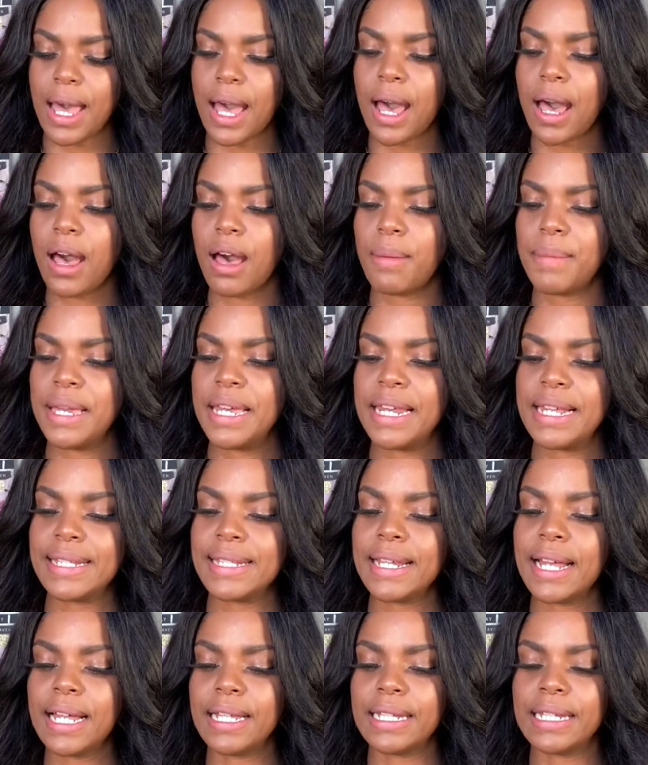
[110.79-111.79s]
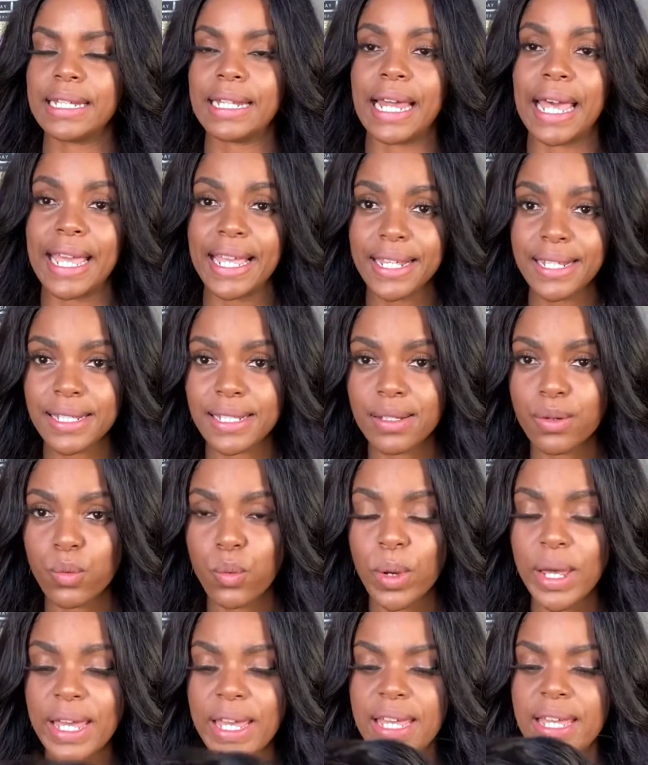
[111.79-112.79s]
It isn't a lace
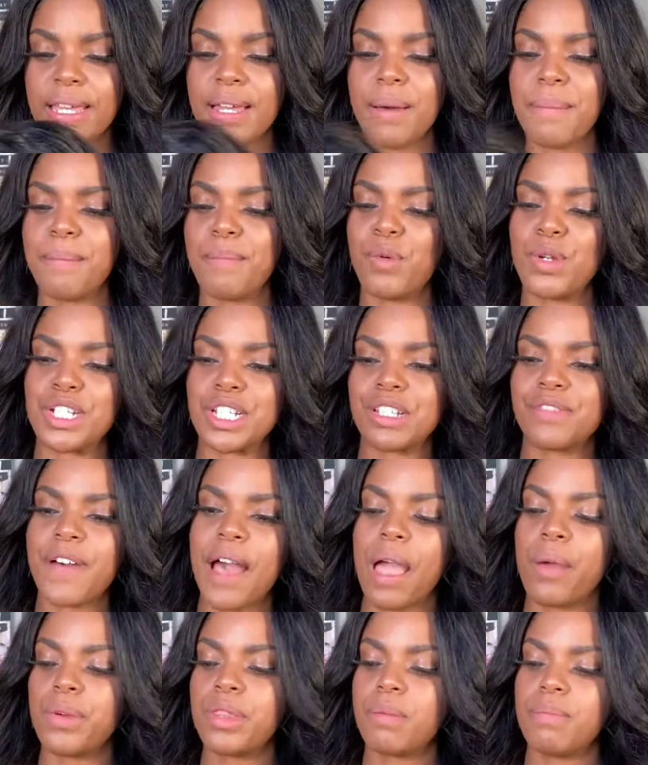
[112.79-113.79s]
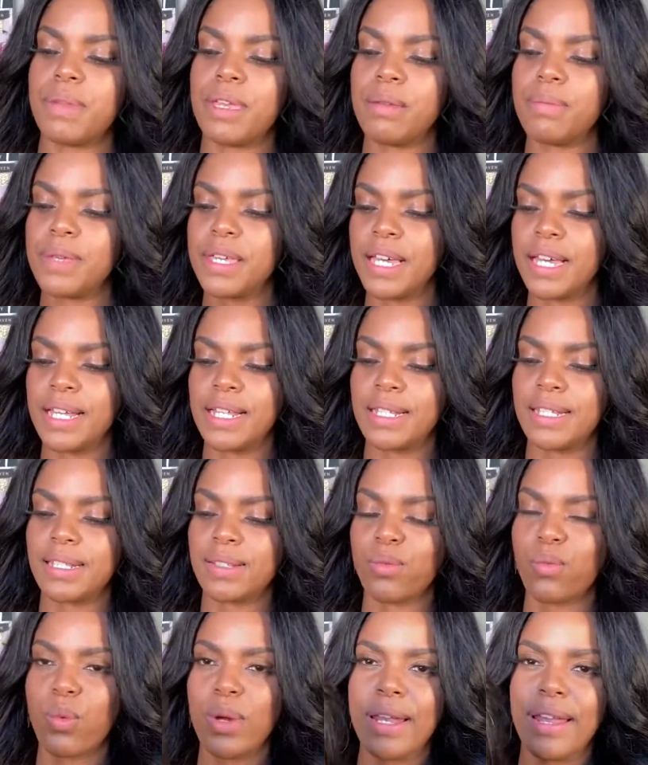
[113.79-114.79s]
wig, which is fine with me
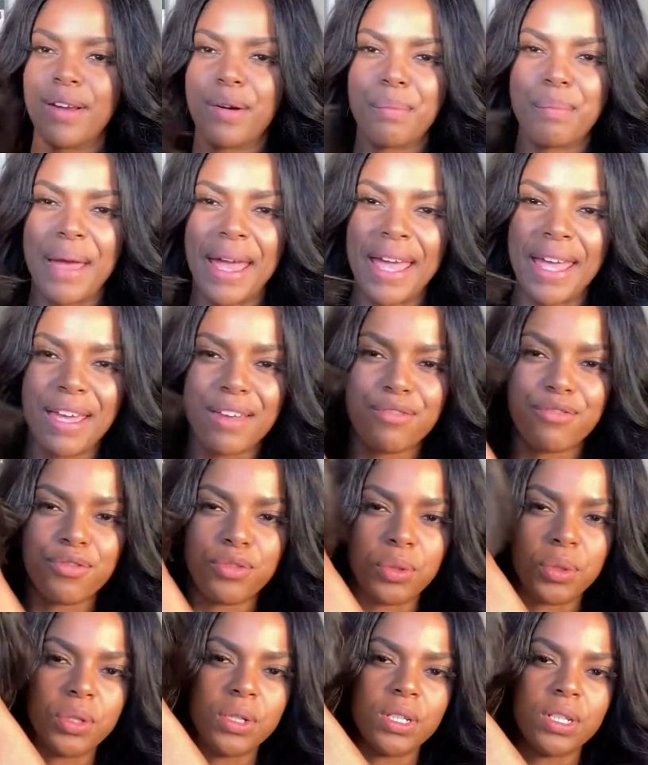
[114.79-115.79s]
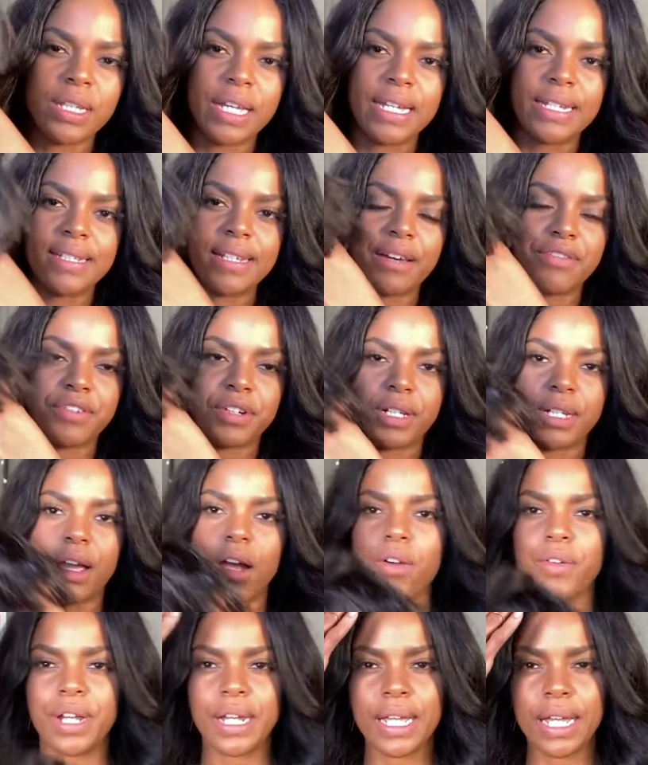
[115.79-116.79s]
because when they're bang and full, it definitely
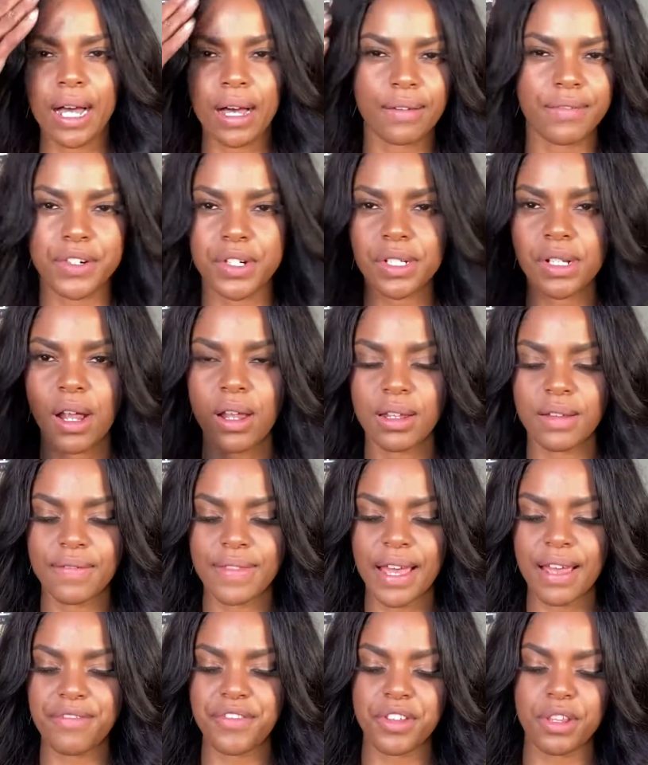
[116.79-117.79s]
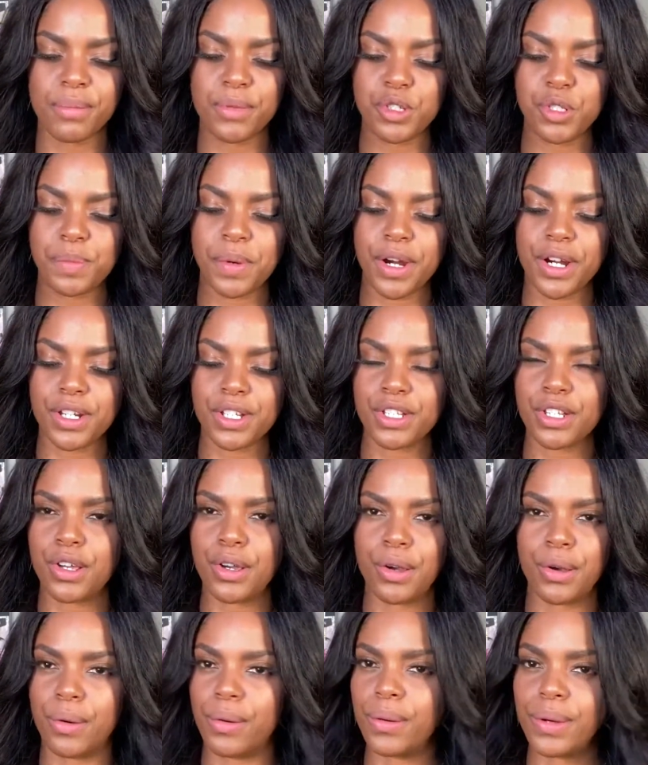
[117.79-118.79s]
already covers all of that for the most part,
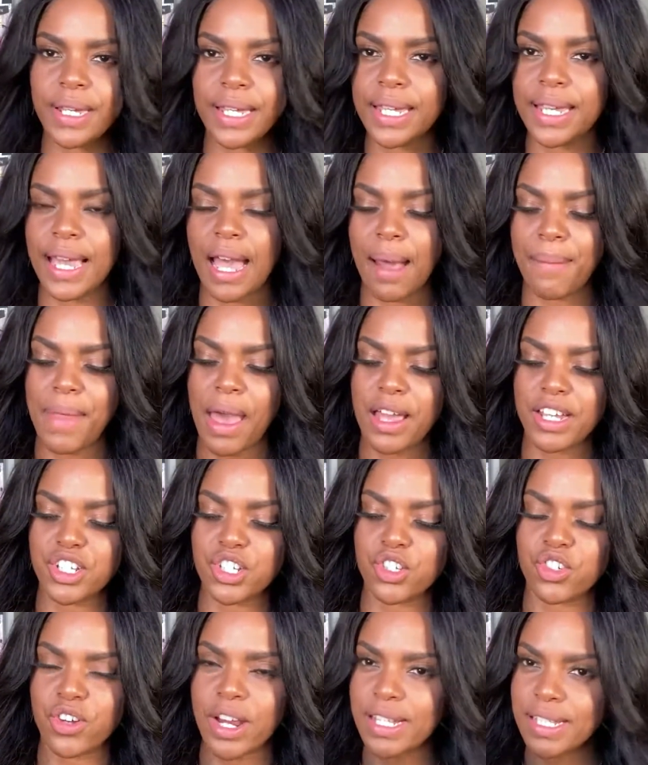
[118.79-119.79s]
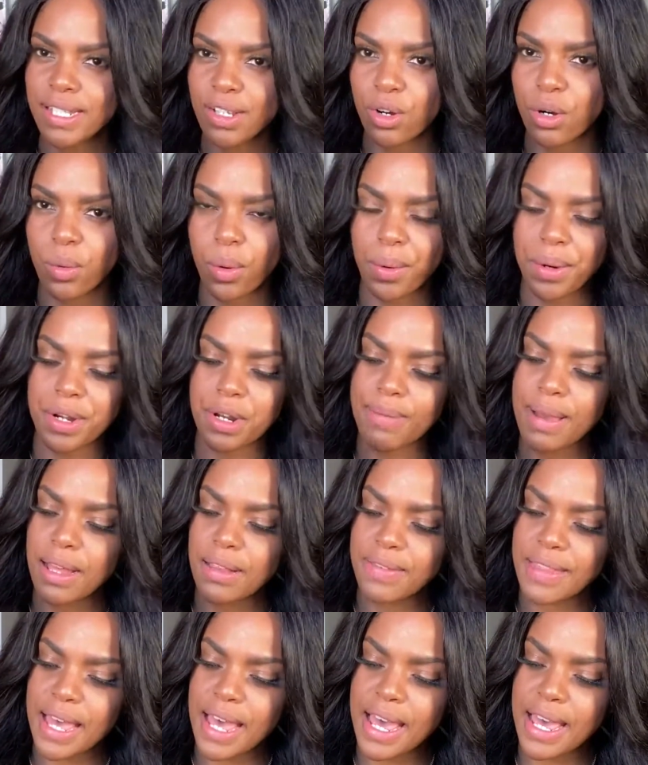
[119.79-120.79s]
so I'm not stressing or worried
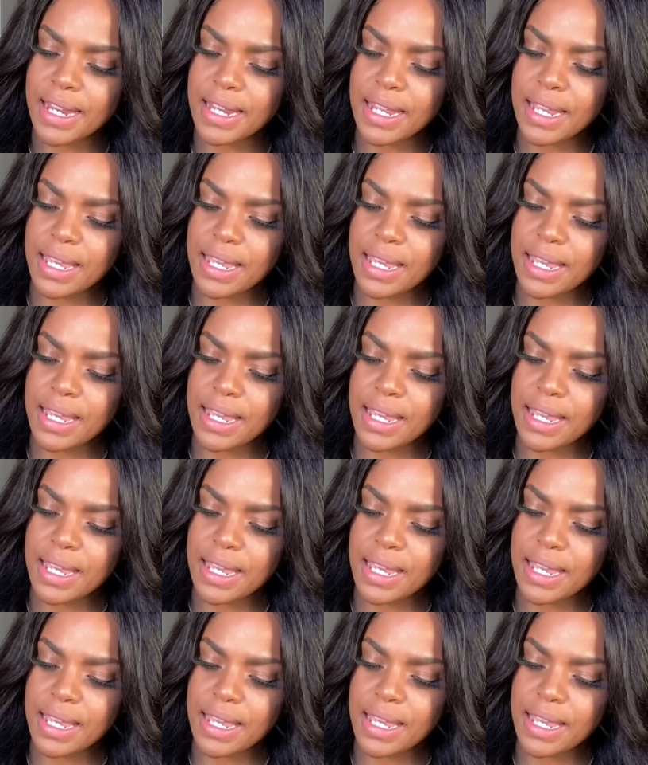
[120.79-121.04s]
about that.